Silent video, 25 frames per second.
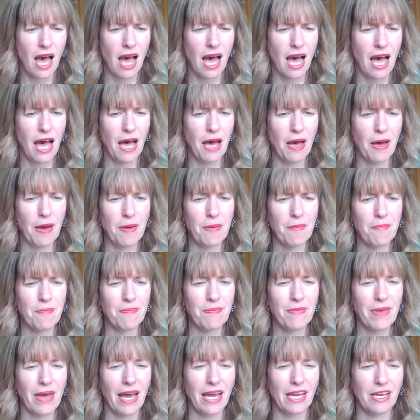
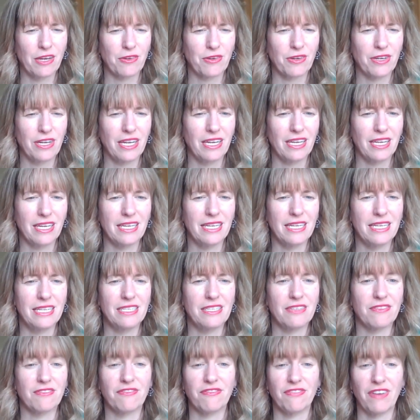I
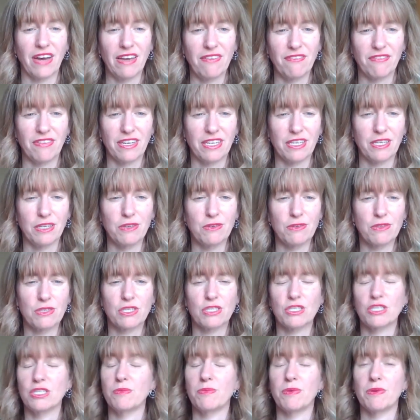created 5
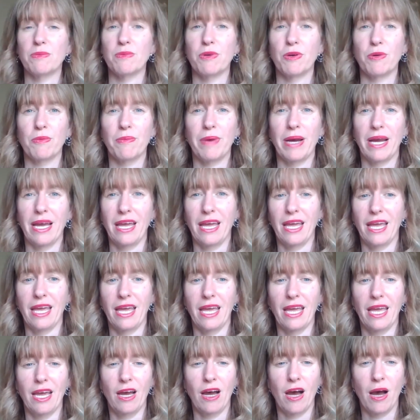videos to promote
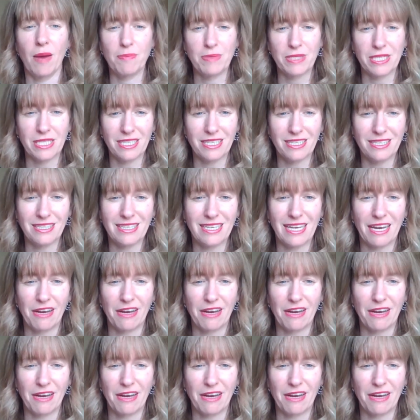my opt-in,